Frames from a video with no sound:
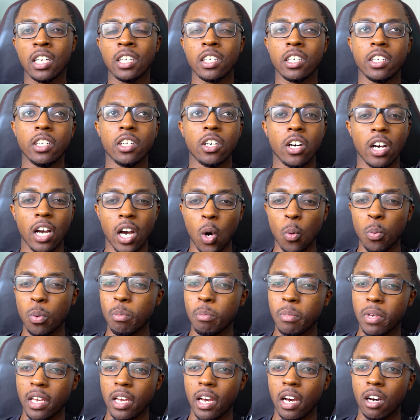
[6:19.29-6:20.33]
you know,
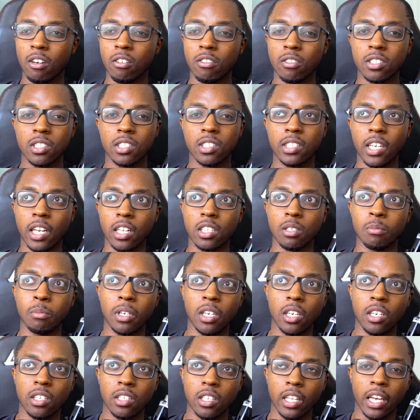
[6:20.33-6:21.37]
helping me out, telling
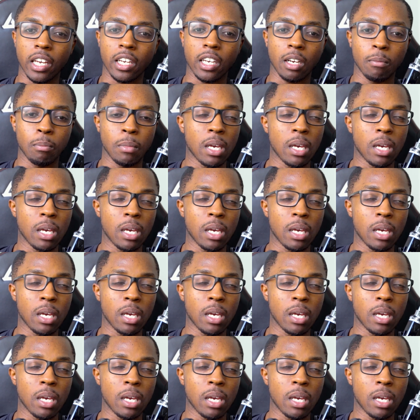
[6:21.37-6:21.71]
me, like,